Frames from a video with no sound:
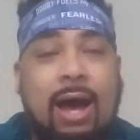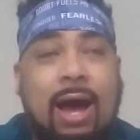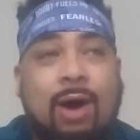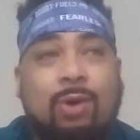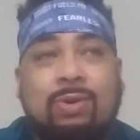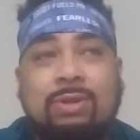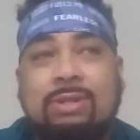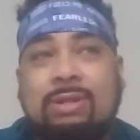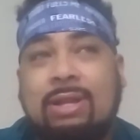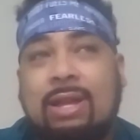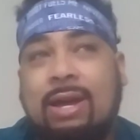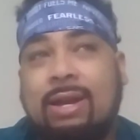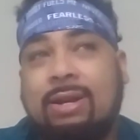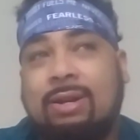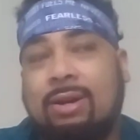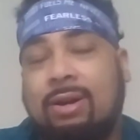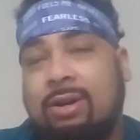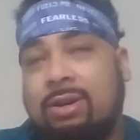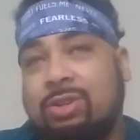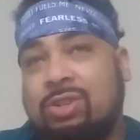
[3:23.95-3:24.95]
I was
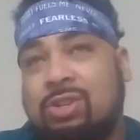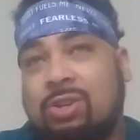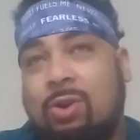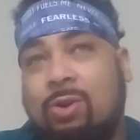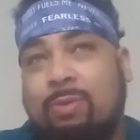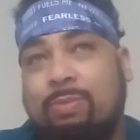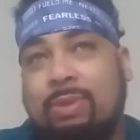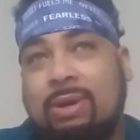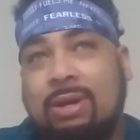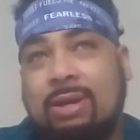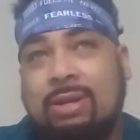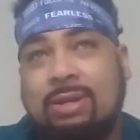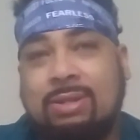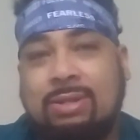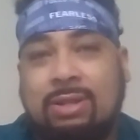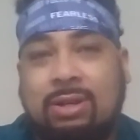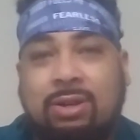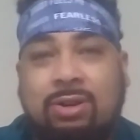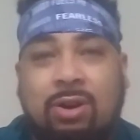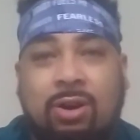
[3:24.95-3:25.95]
like
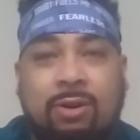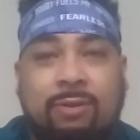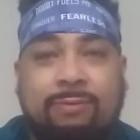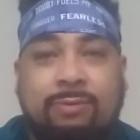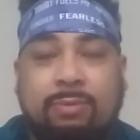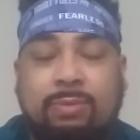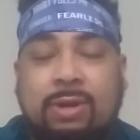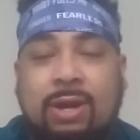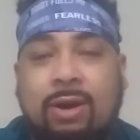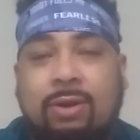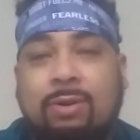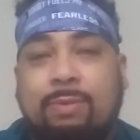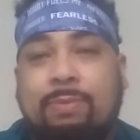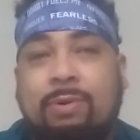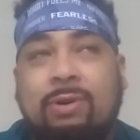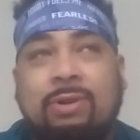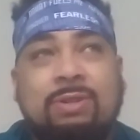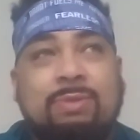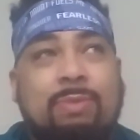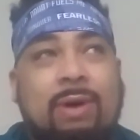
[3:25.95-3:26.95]
Showbiz and Kurt from
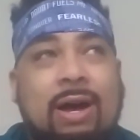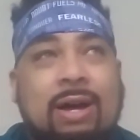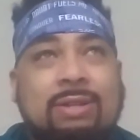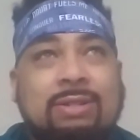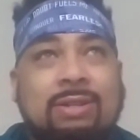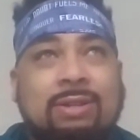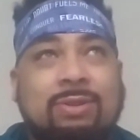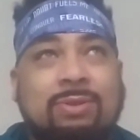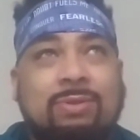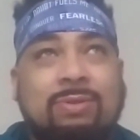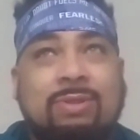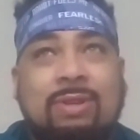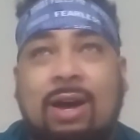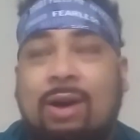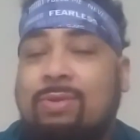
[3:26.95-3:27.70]
Counterpunch Boxing News.